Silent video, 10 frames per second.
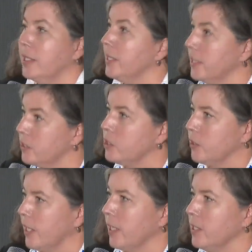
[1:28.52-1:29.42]
here
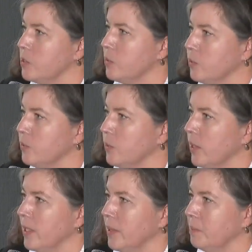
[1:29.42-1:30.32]
today
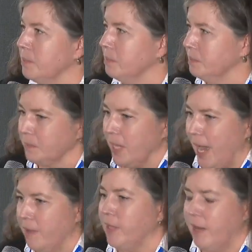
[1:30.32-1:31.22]
to
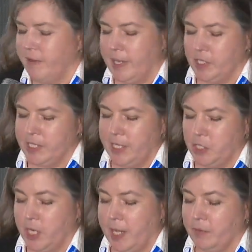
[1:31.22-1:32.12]
have that fireside
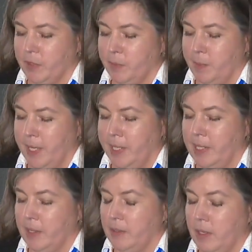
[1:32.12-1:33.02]
chat with
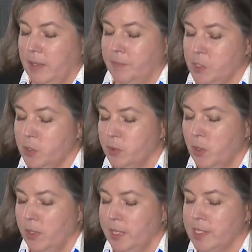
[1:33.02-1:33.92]
my two
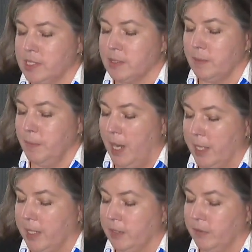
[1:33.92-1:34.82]
colleagues,
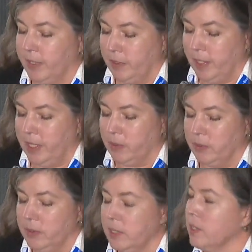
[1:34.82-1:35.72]
Mark and
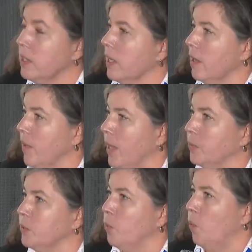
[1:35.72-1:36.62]
Federico,
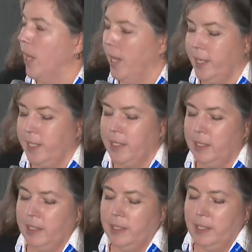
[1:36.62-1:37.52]
around why
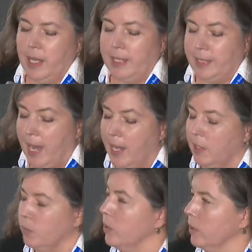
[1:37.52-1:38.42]
and
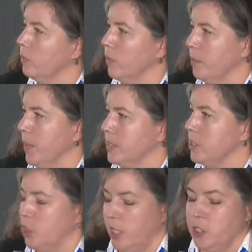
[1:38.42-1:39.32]
how we must
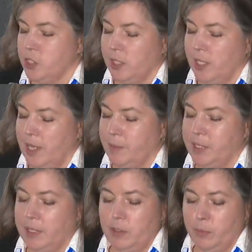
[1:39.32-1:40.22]
change the
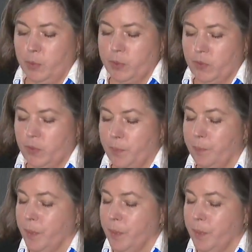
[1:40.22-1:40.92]
climate in the boardroom.